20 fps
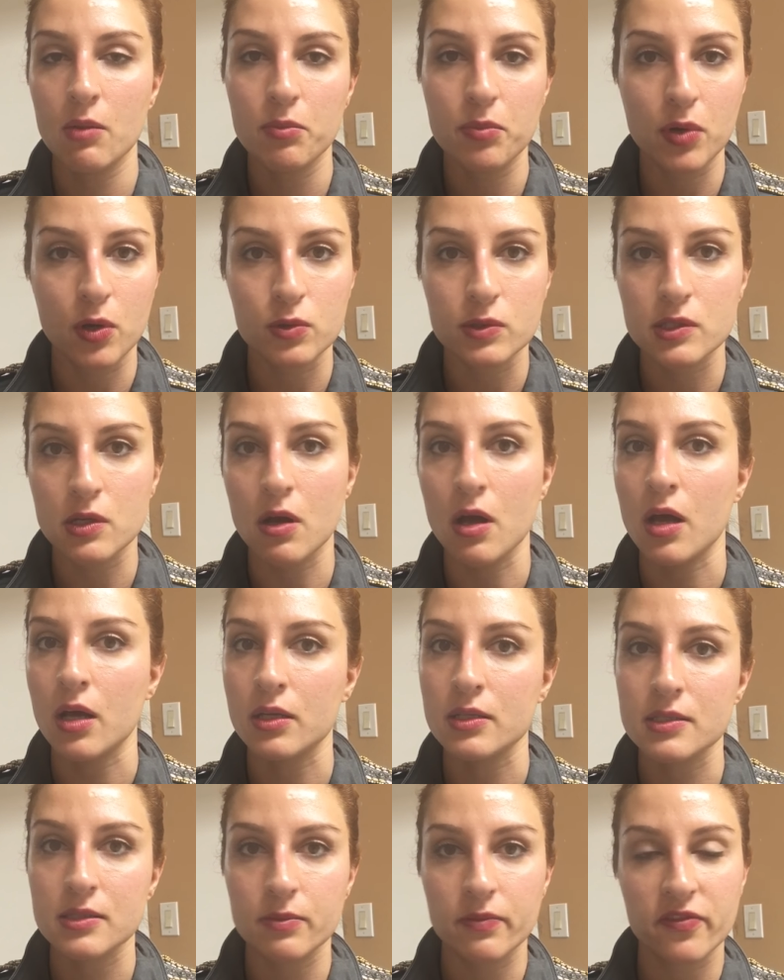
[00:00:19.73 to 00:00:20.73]

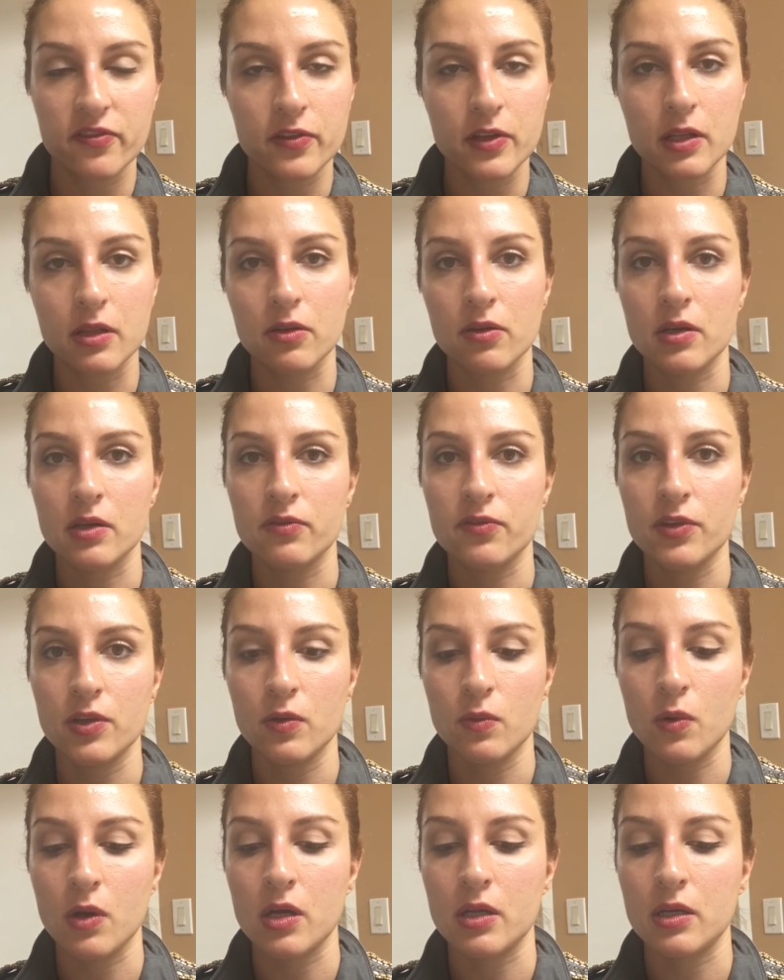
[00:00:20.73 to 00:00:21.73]
Botox, some filler if you
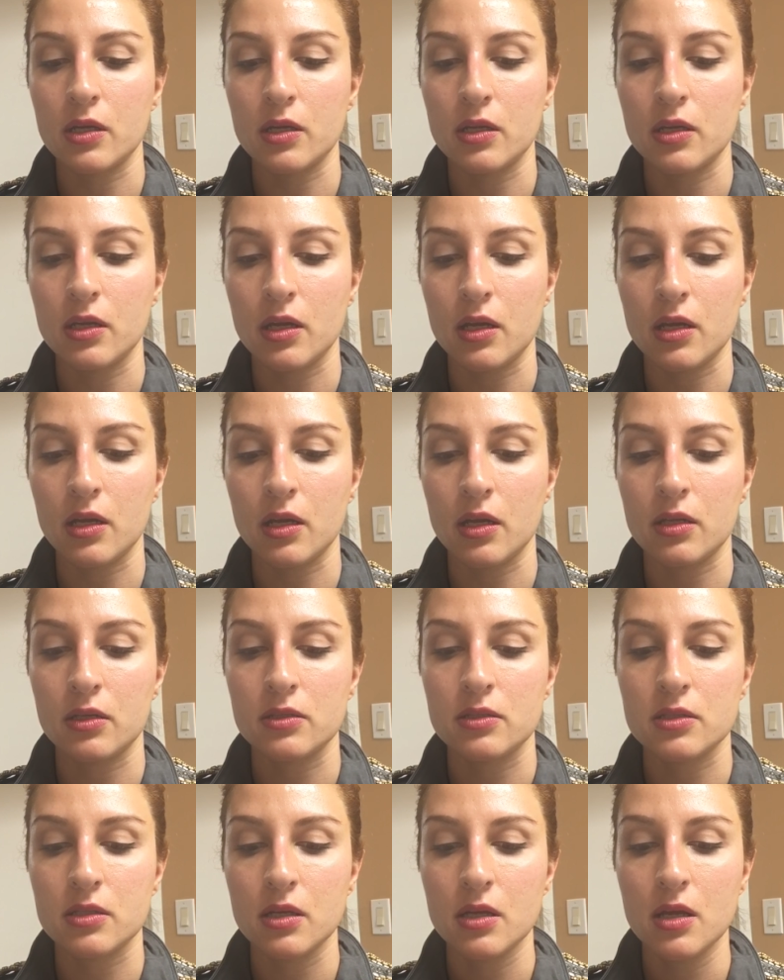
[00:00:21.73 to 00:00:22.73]
wanted,
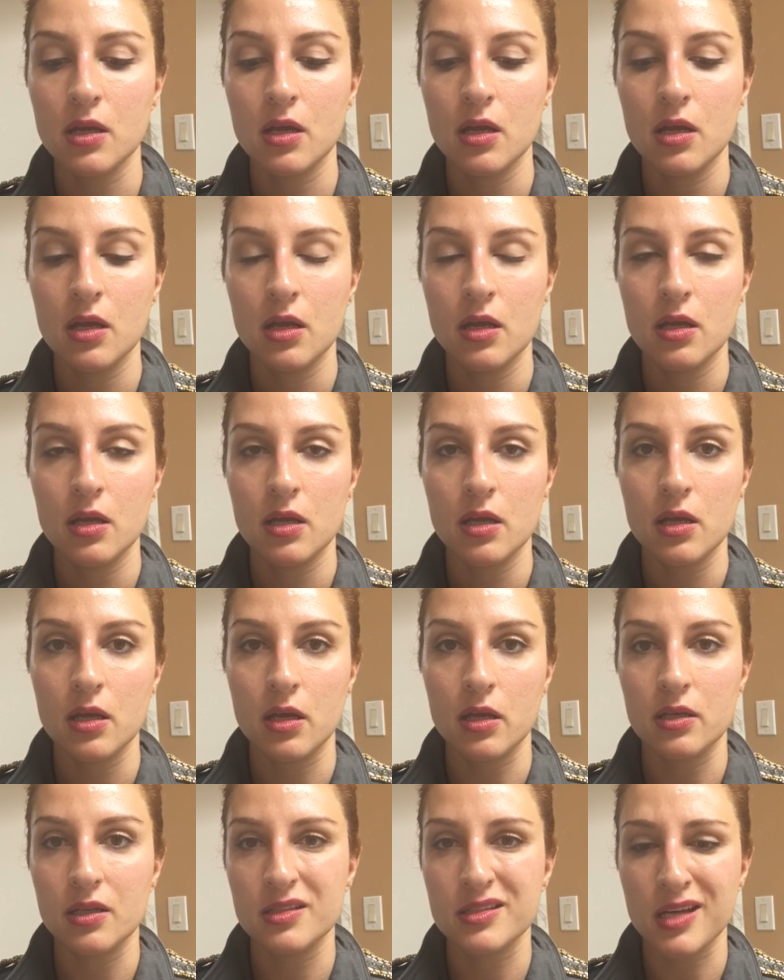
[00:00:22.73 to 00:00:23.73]
and
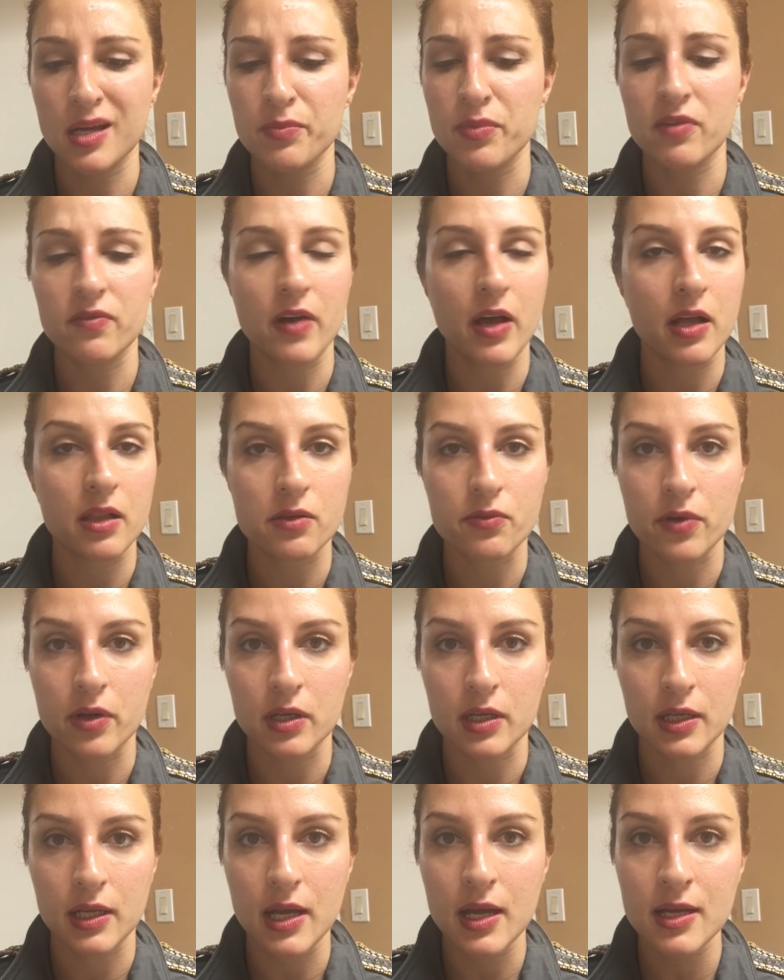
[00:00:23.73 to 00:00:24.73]
any type of
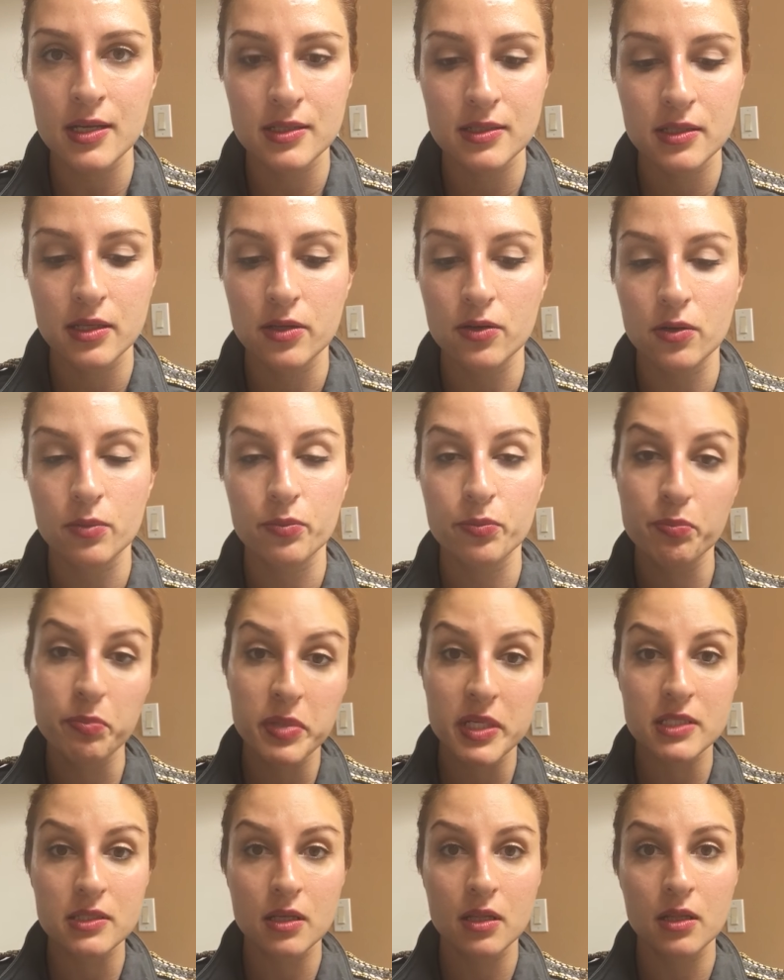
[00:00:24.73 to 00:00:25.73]
hyaluronic acid, or
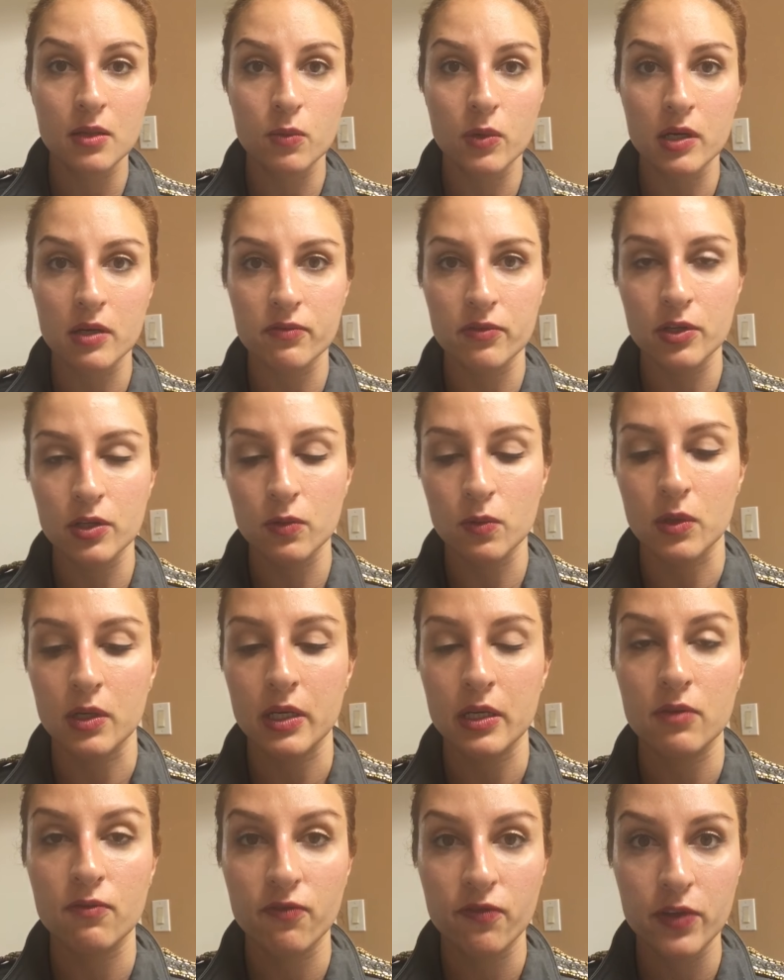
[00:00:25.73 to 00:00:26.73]
basically whatever you want
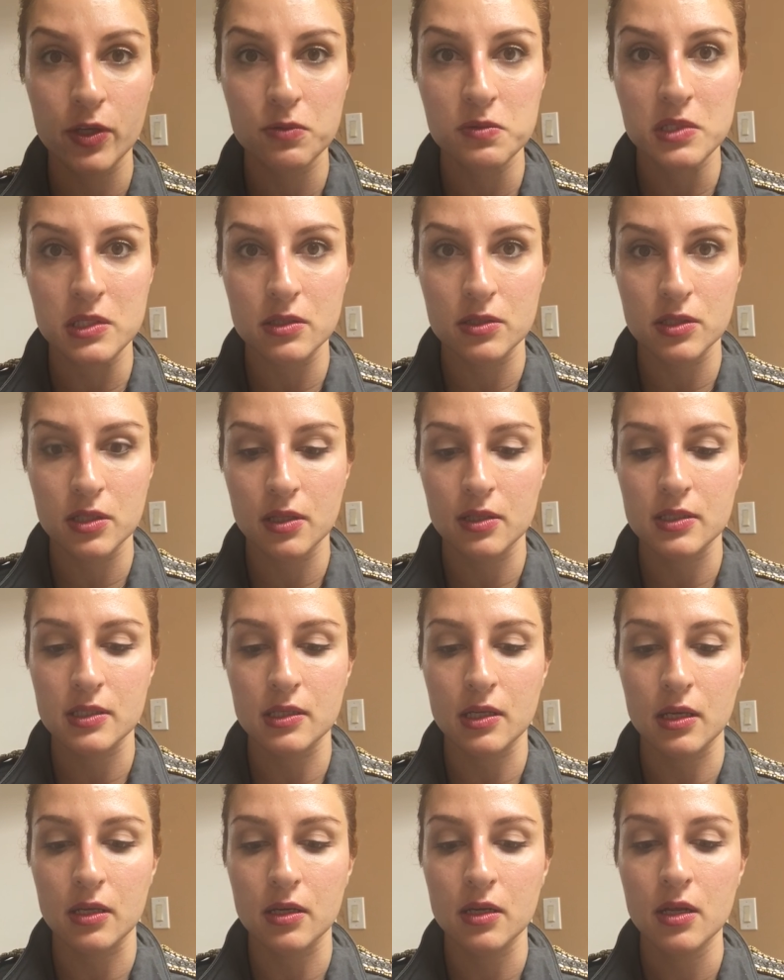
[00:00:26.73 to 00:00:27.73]
to infuse into the
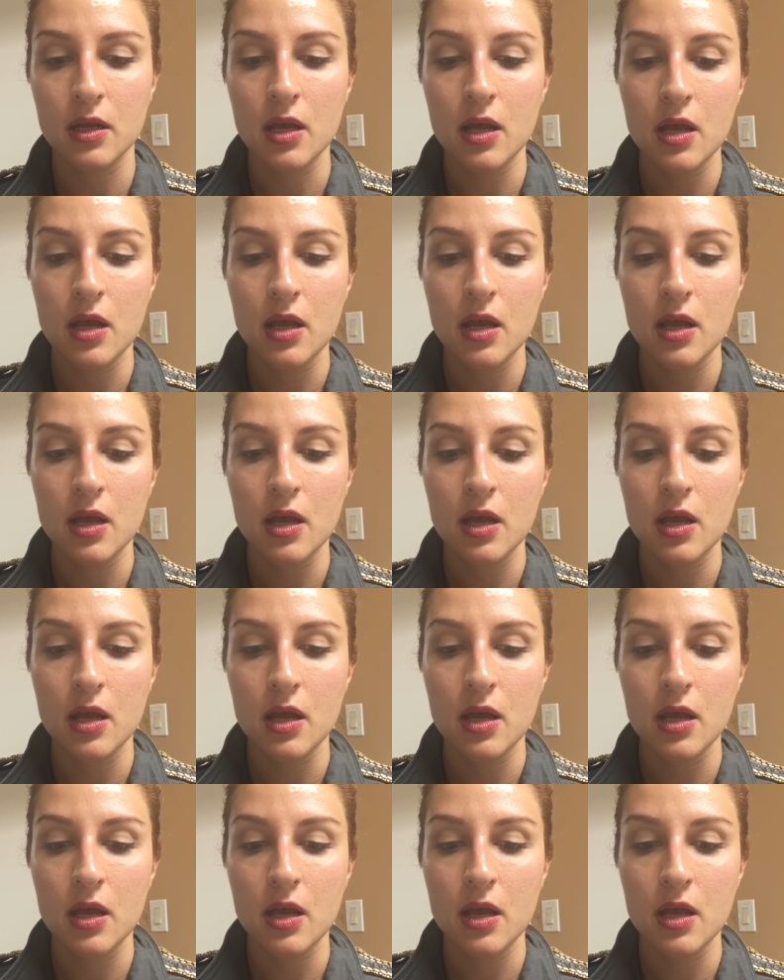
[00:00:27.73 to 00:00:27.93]
skin.